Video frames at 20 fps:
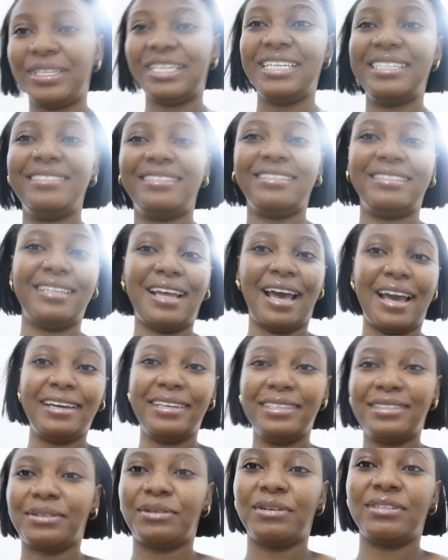in the
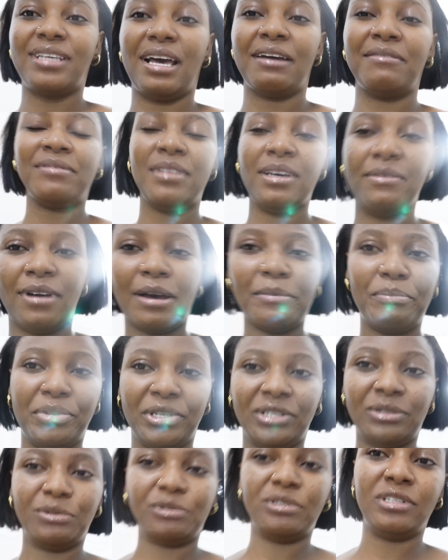night because I've never
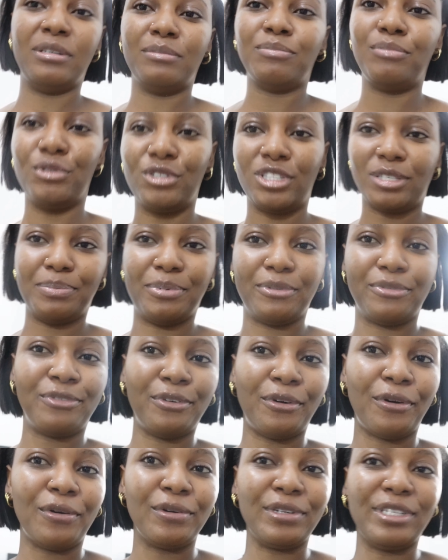been on a boat
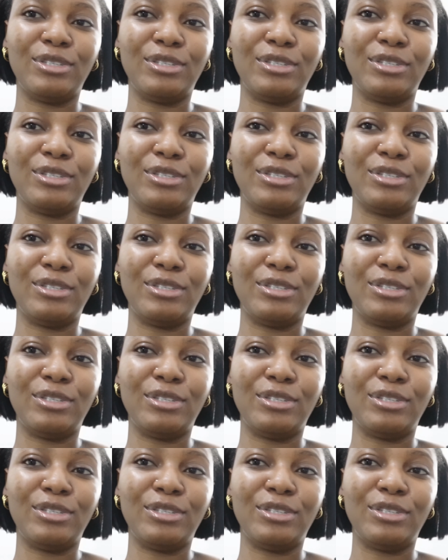before.